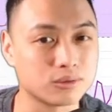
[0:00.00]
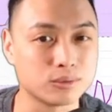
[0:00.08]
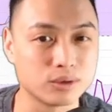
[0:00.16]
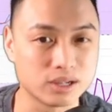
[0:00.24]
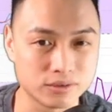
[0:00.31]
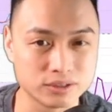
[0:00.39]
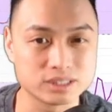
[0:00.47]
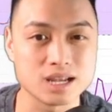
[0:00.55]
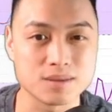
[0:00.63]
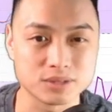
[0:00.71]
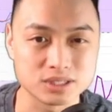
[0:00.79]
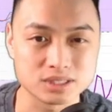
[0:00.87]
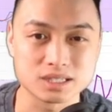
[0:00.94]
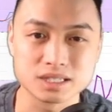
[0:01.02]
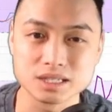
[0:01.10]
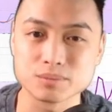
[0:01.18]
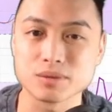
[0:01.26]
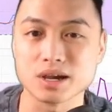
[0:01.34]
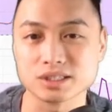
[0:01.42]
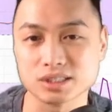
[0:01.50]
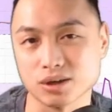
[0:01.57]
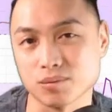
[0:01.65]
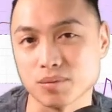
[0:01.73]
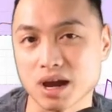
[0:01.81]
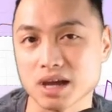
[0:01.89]
every time there's a dip, I
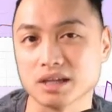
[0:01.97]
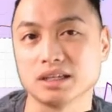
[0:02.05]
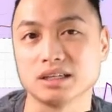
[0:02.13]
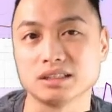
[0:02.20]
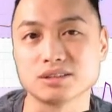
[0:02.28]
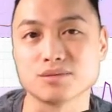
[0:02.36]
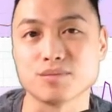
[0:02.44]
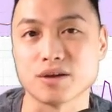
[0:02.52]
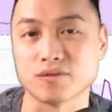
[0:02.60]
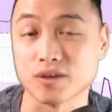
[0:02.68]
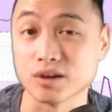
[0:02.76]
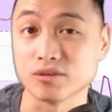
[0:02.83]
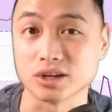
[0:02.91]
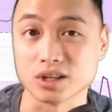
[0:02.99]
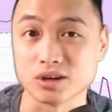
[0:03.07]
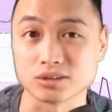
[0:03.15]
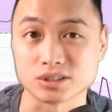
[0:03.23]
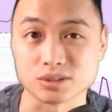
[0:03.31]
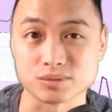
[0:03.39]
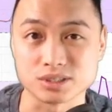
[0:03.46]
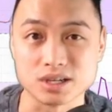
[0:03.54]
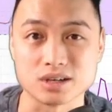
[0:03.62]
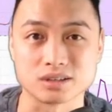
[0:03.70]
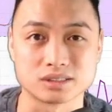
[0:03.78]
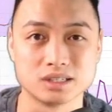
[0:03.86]
start buying into my favorite long-term
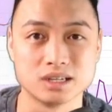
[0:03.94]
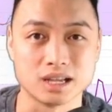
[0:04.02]
stocks.